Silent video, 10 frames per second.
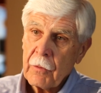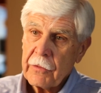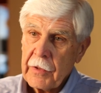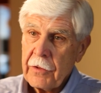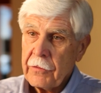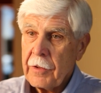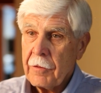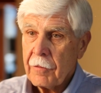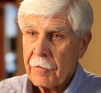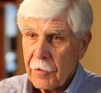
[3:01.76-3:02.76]
was easy
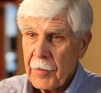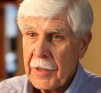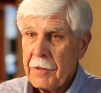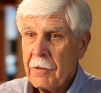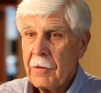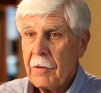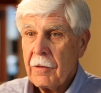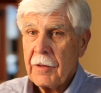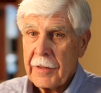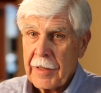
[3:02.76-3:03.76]
for me.
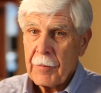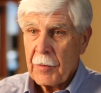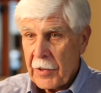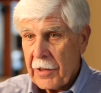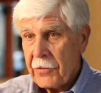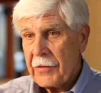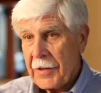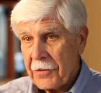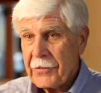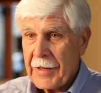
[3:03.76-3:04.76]
I got my
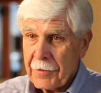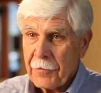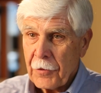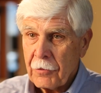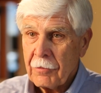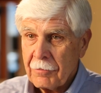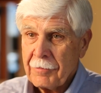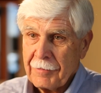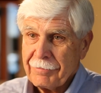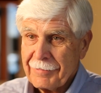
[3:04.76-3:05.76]
PhD at Stanford
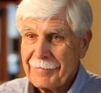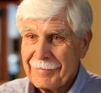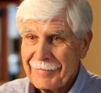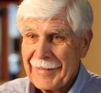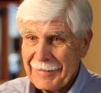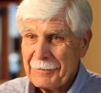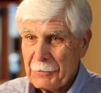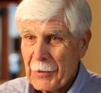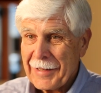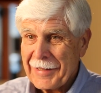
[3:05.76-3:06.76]
and
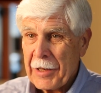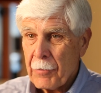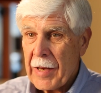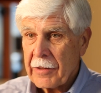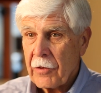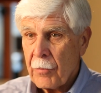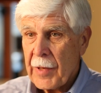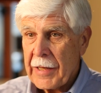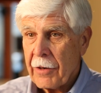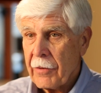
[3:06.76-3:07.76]
wanted to get back to the
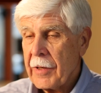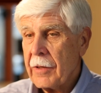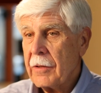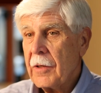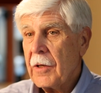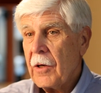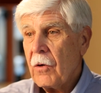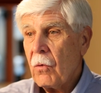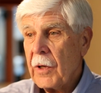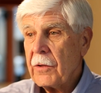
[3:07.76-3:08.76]
Bay Area.
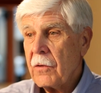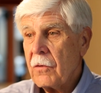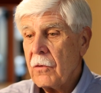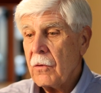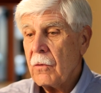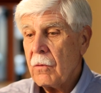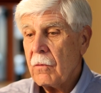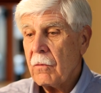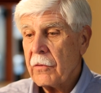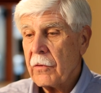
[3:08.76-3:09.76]
What to do
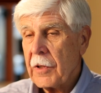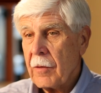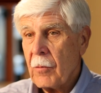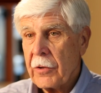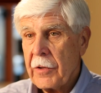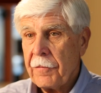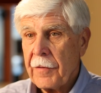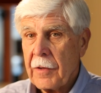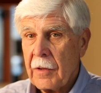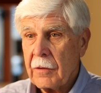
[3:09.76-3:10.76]
was a little more
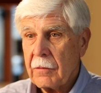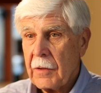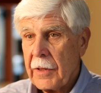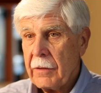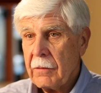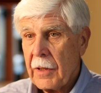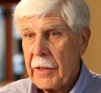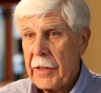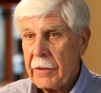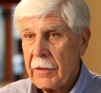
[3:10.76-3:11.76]
difficult. I
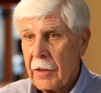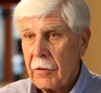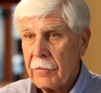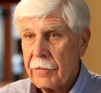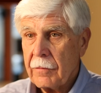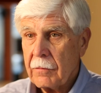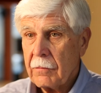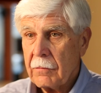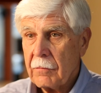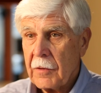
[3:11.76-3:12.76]
hate golf
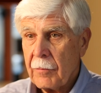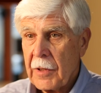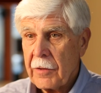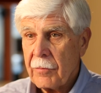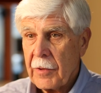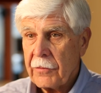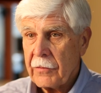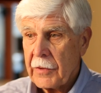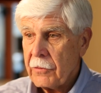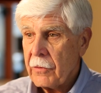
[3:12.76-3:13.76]
about as much
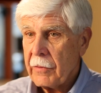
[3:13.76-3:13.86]
as I do